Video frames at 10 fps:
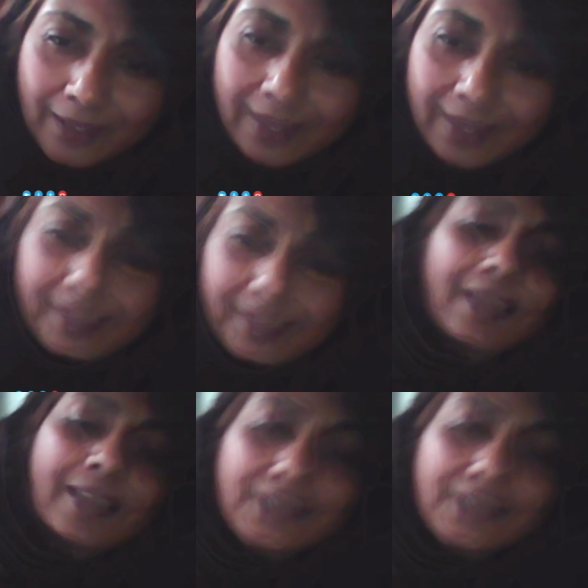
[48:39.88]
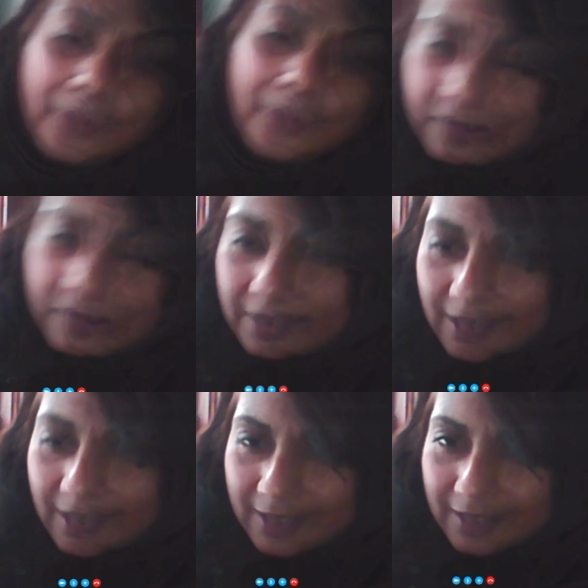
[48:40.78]
they like to
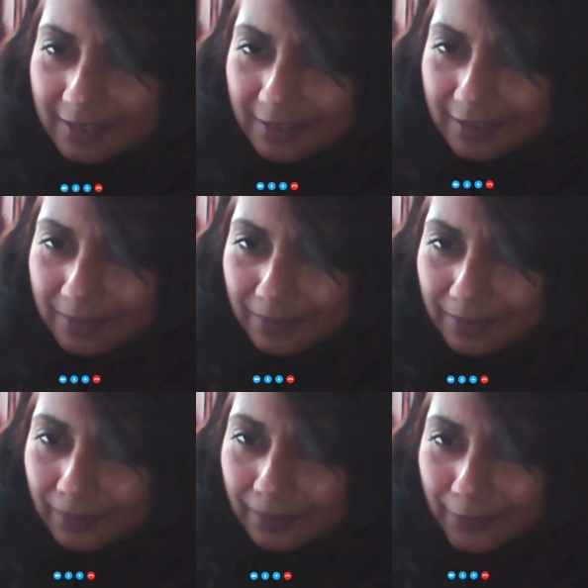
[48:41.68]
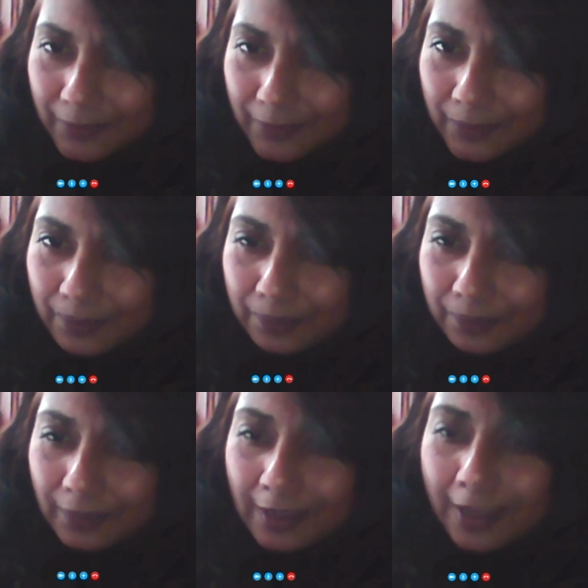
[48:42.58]
advertise it, you know,
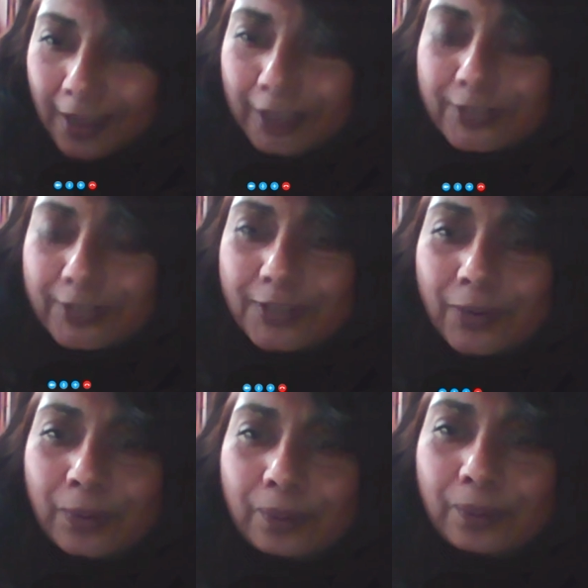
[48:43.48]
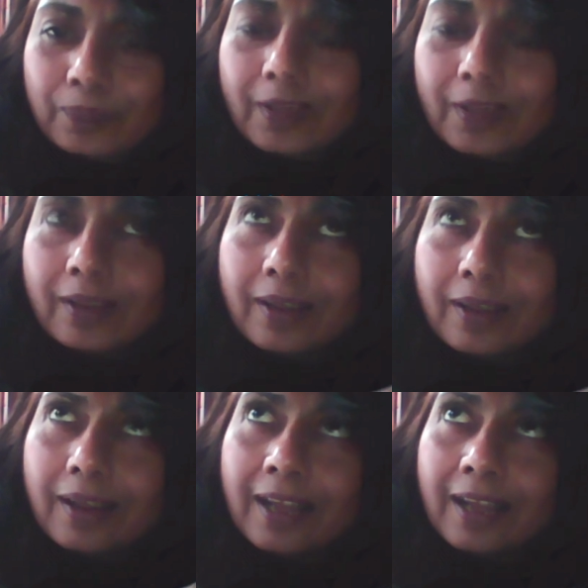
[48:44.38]
so
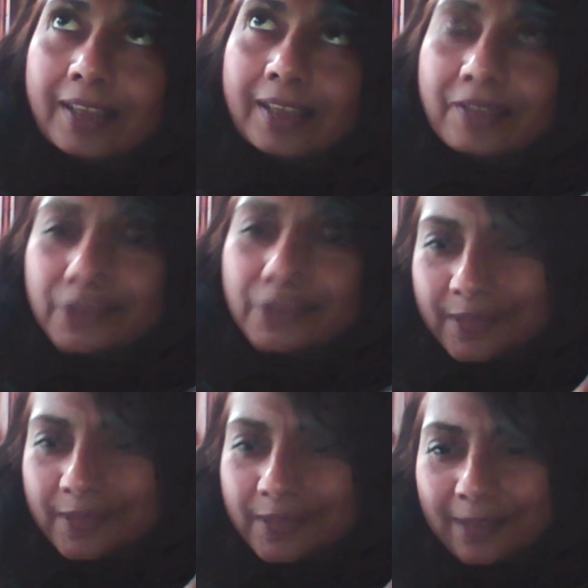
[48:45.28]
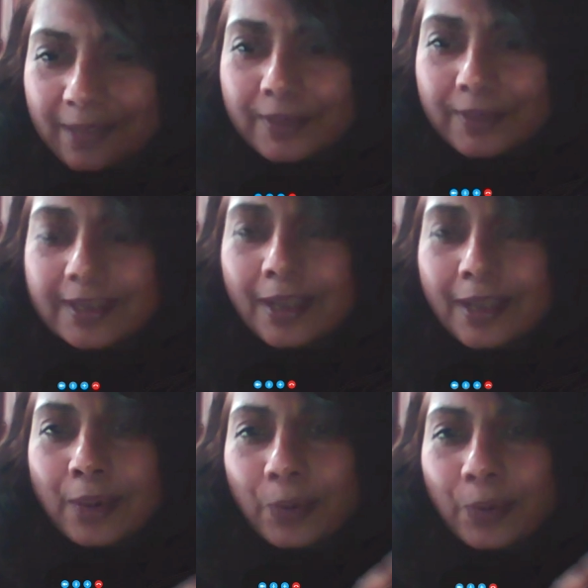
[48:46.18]
I'll give you two examples.
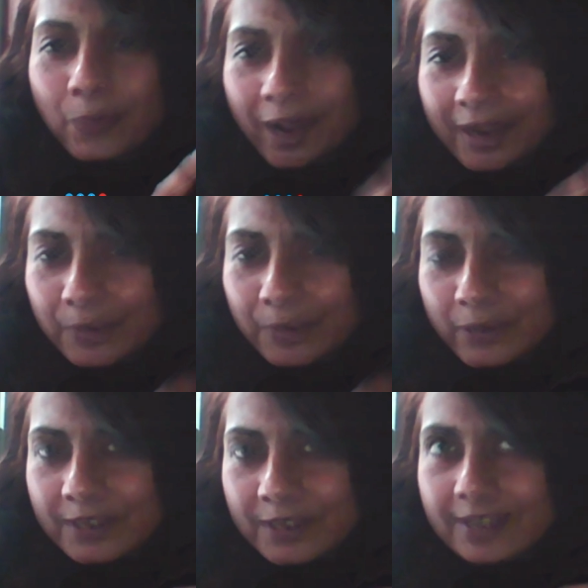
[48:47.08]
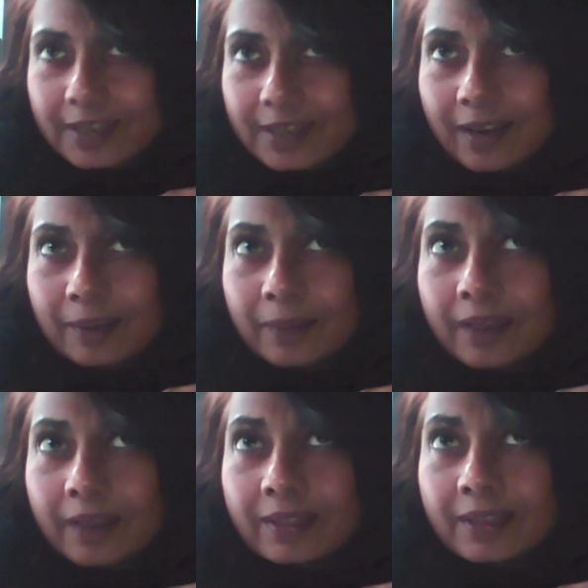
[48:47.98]
One was, um, I
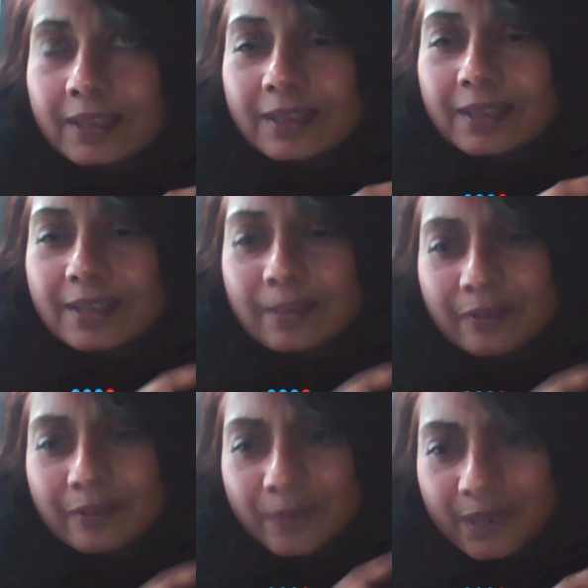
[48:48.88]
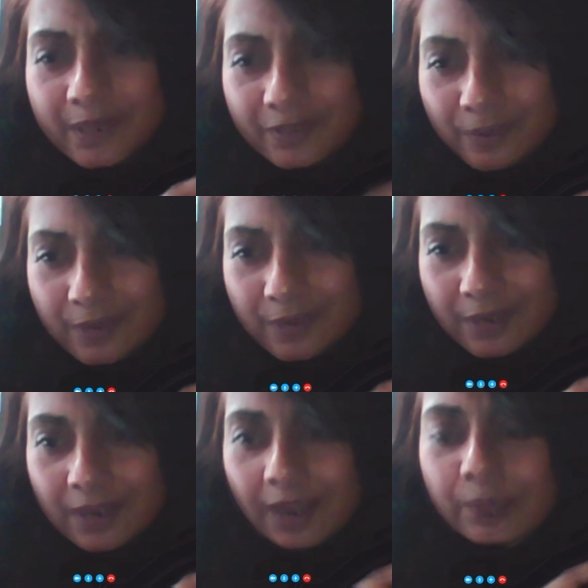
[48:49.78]
think in the summer of
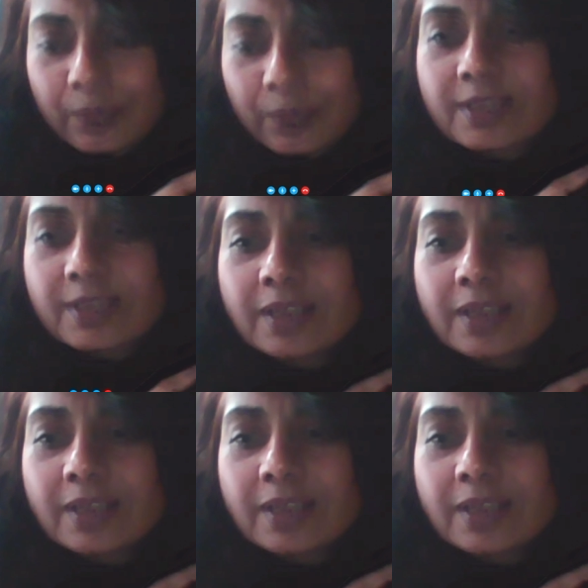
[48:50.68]
2014, I was,